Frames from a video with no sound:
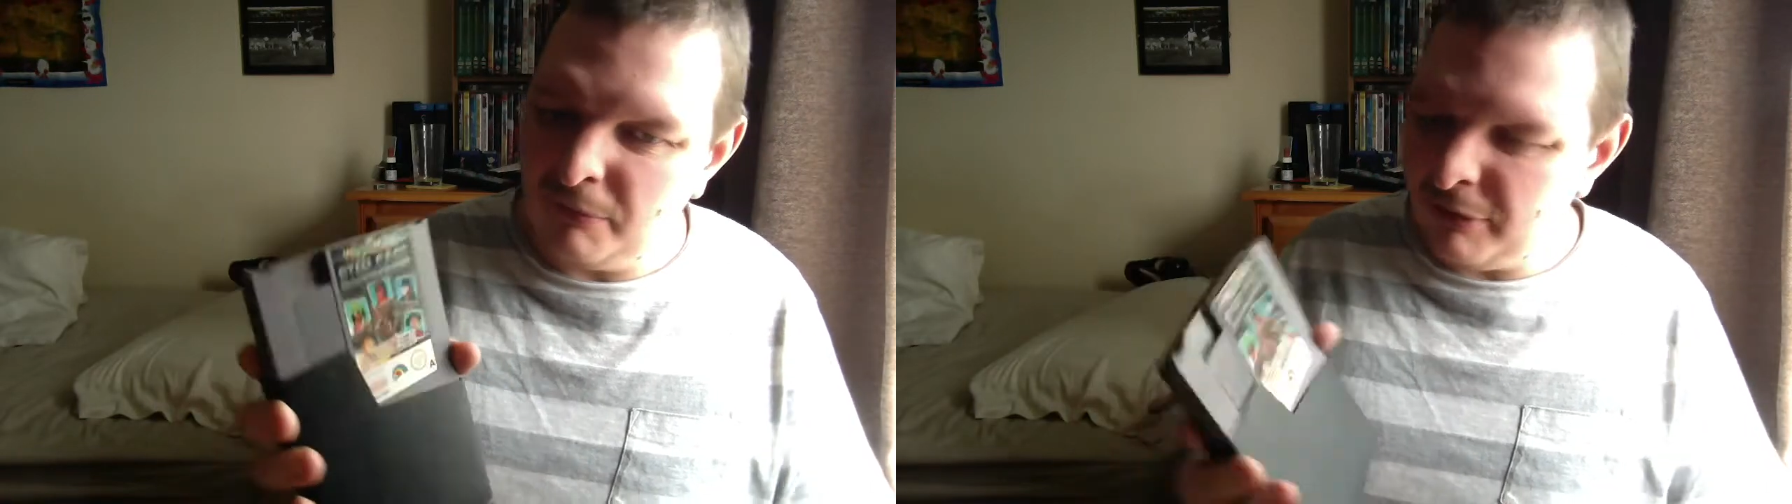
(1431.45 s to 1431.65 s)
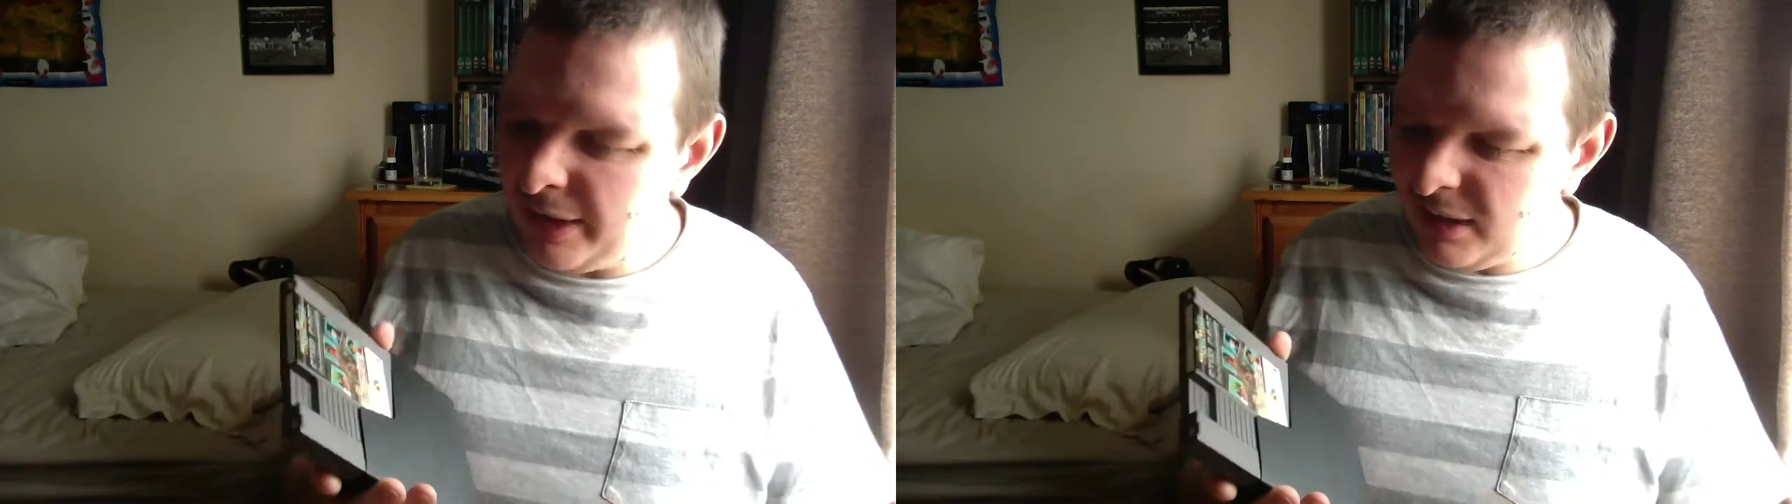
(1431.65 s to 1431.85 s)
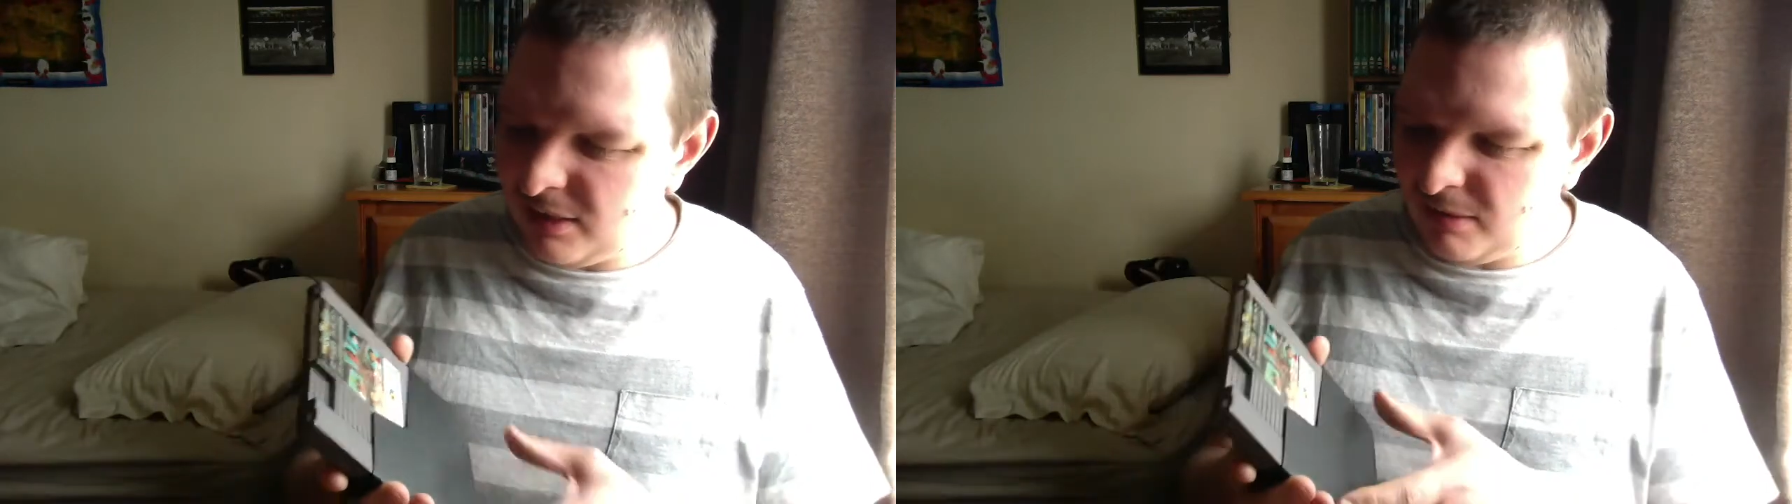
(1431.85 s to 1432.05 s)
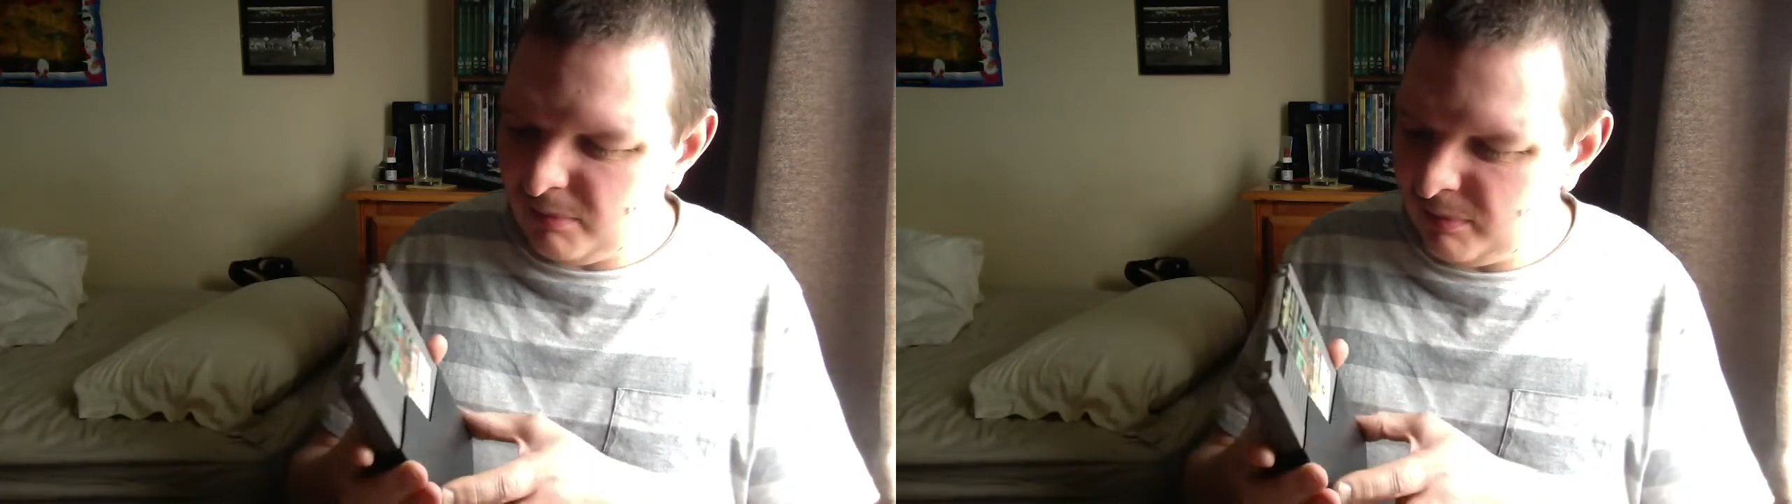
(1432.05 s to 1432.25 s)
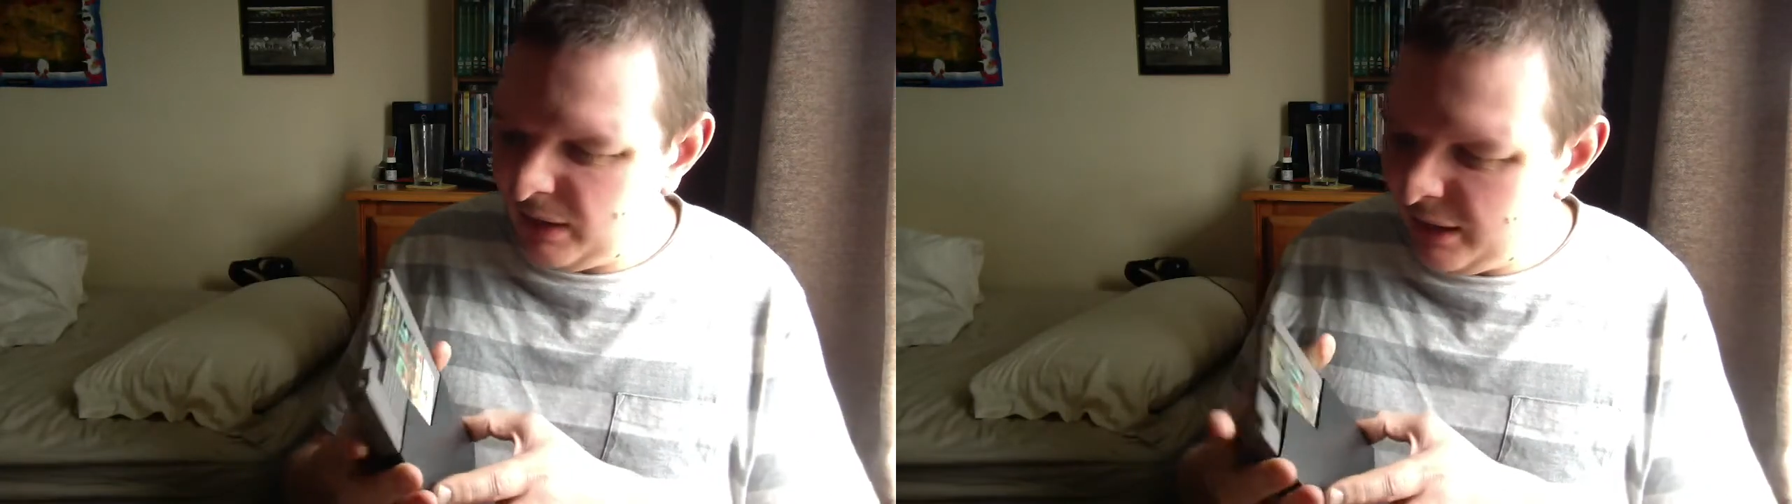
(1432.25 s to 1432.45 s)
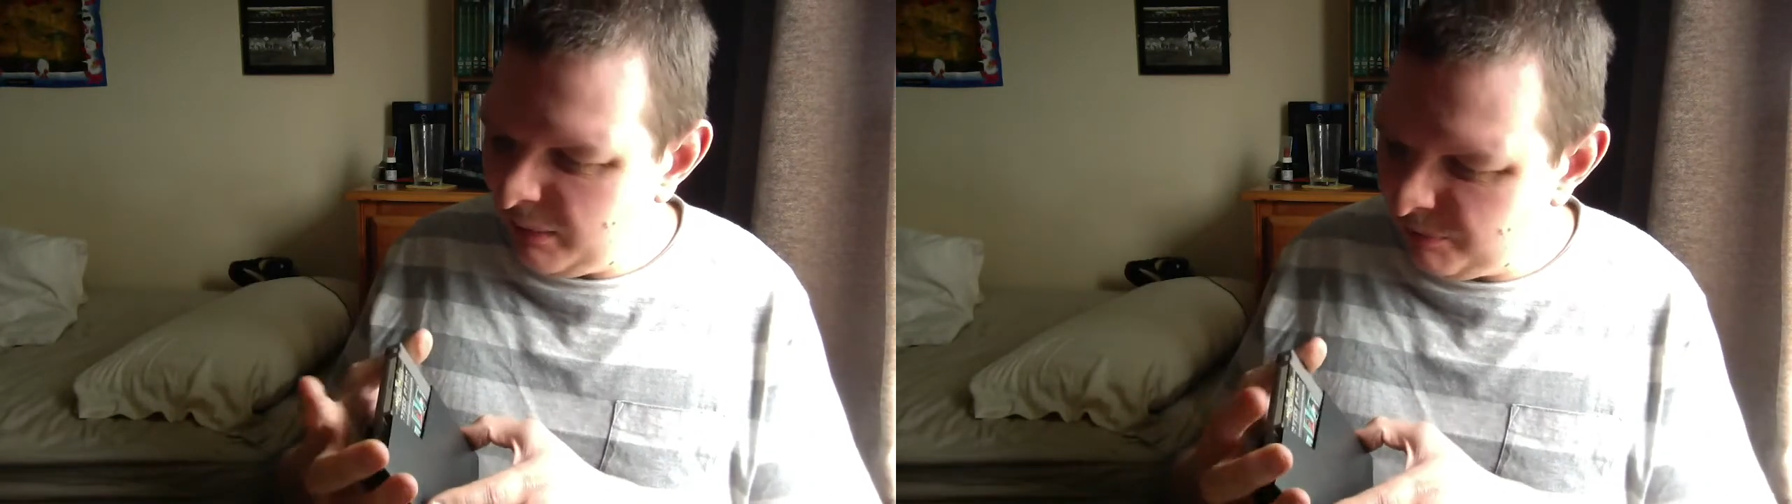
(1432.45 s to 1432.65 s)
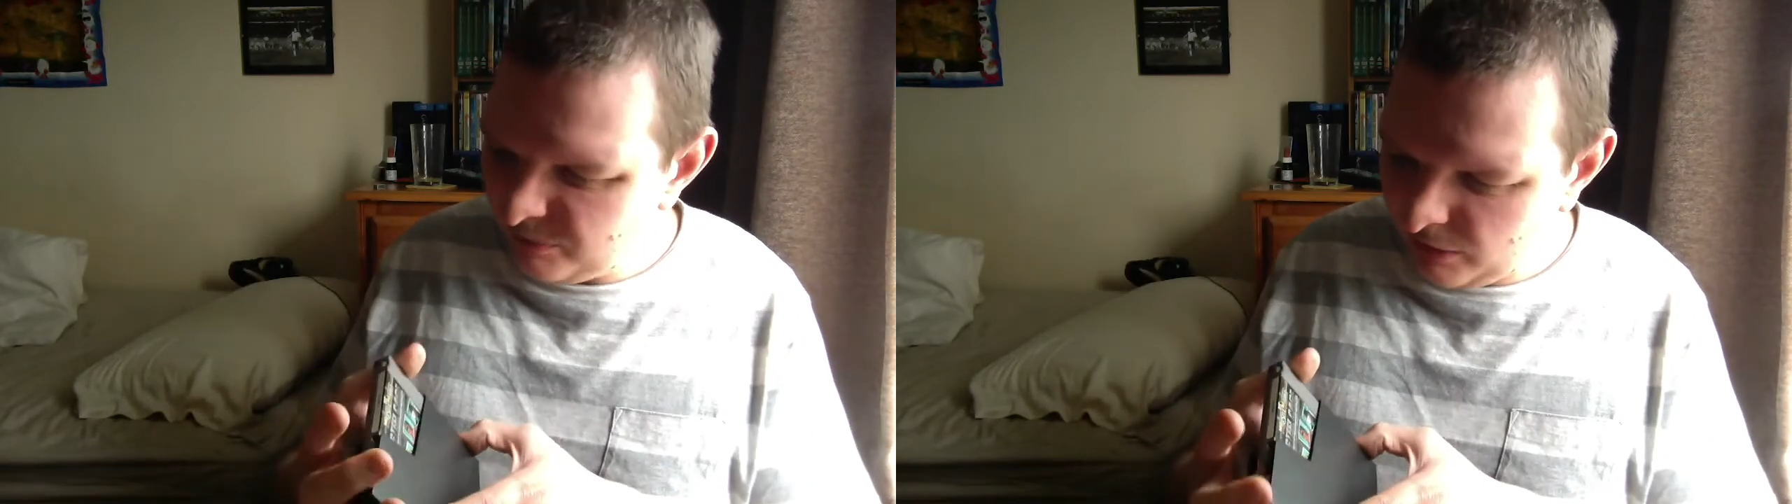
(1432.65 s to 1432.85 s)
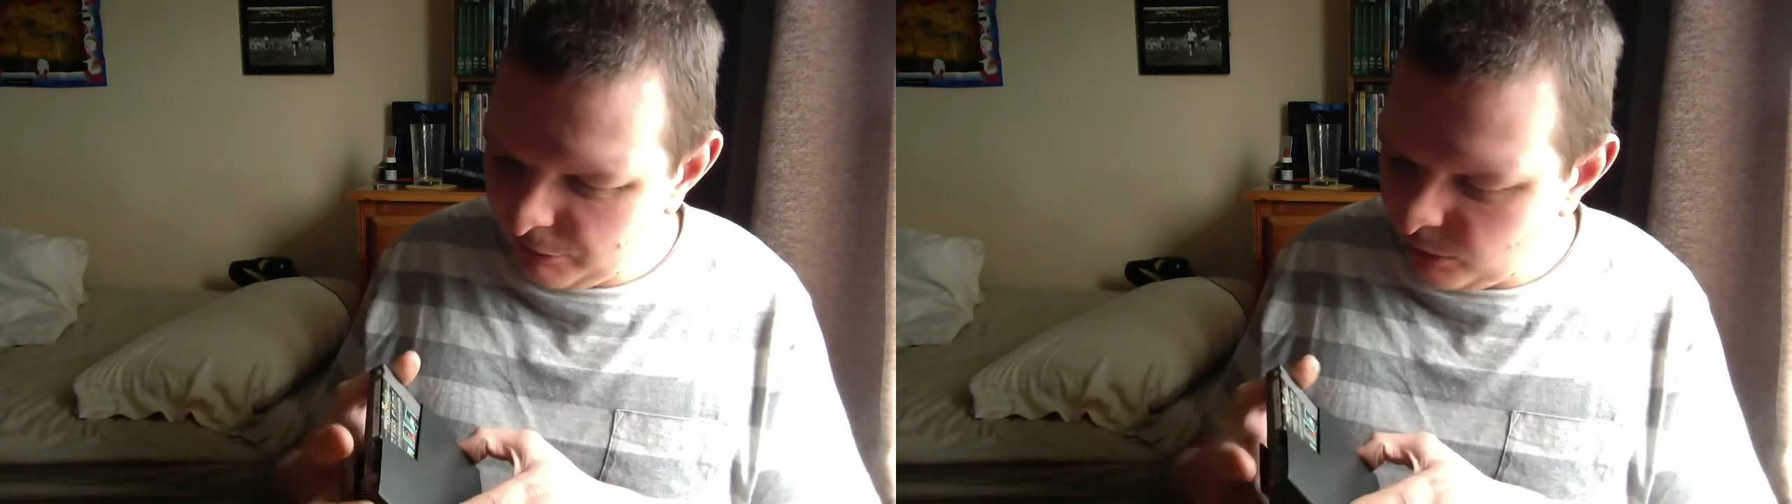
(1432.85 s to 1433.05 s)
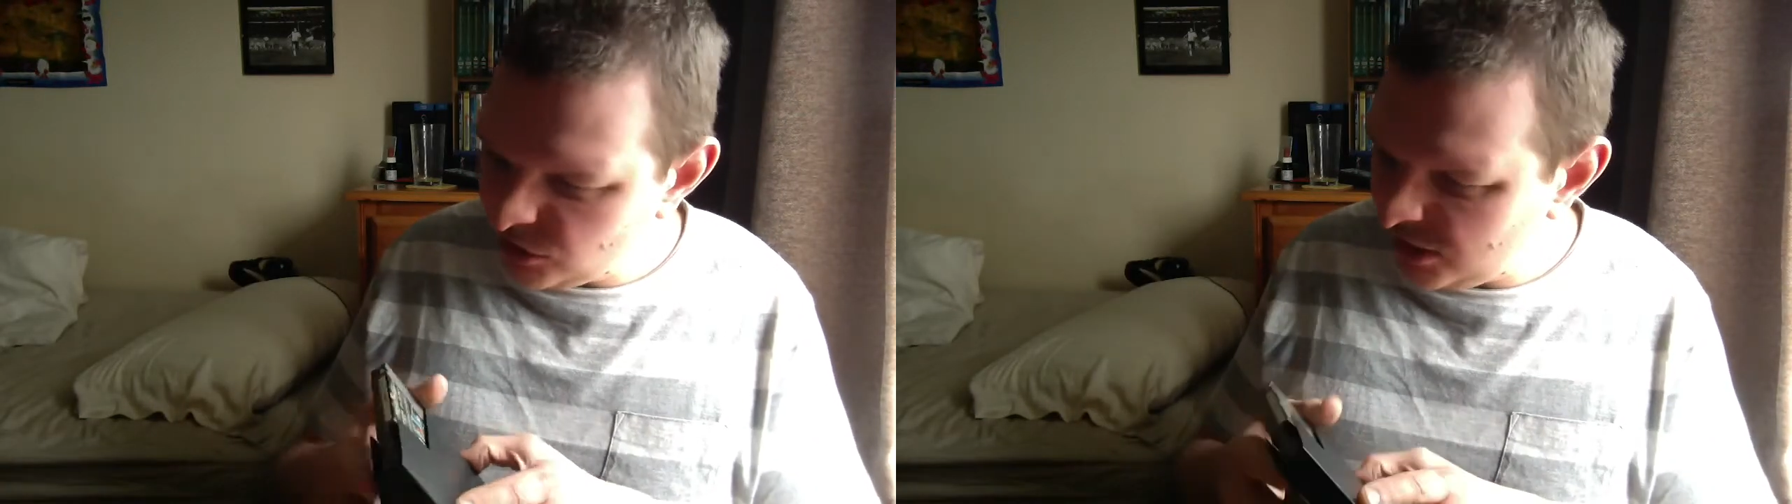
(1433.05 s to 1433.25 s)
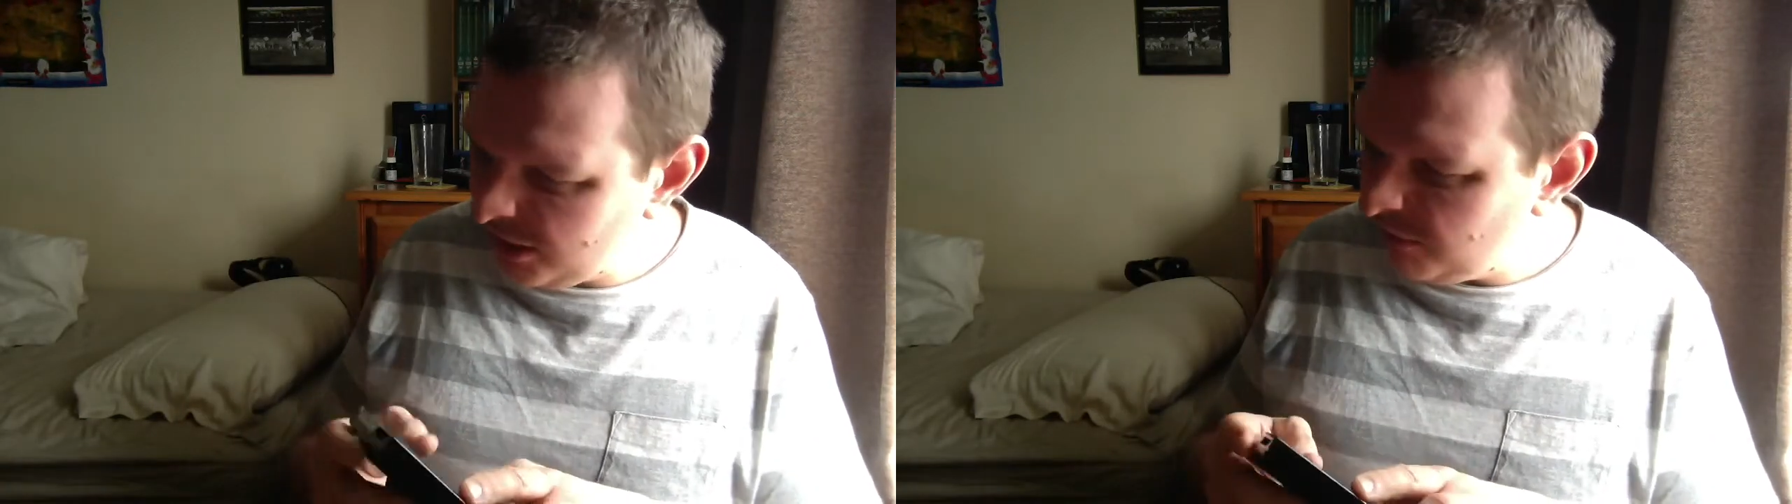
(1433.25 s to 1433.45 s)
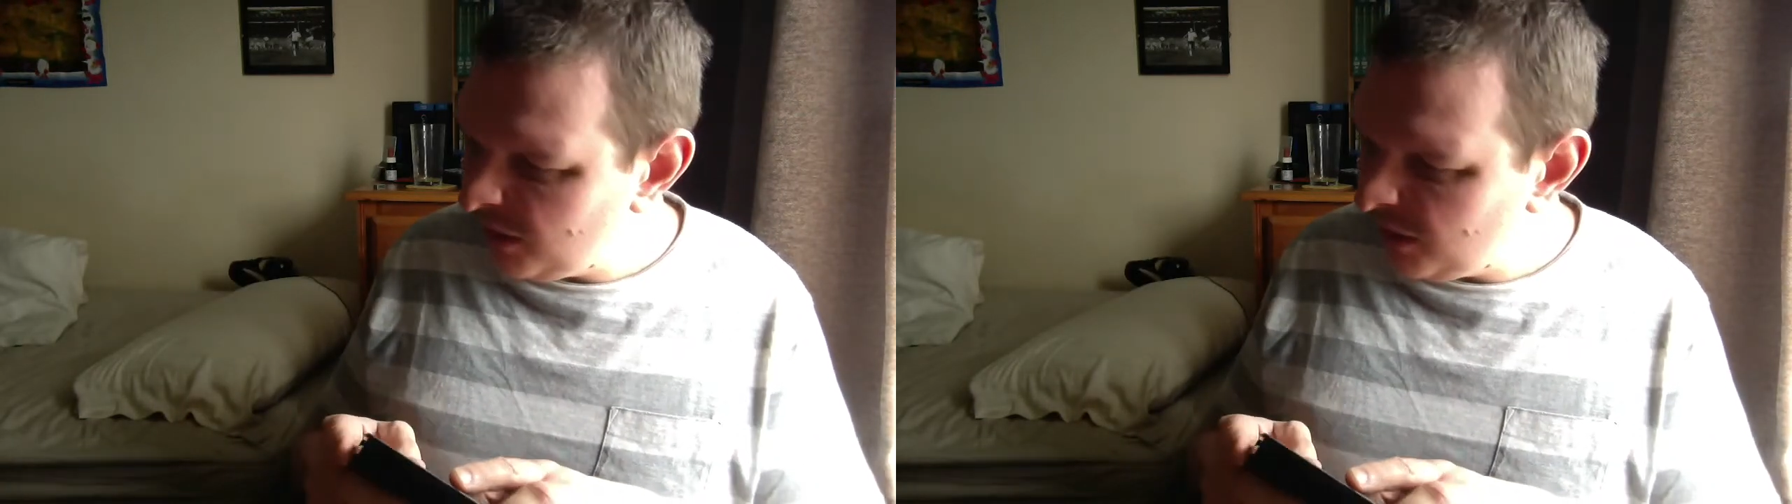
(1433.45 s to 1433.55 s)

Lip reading: I'm afraid. Unfortunately.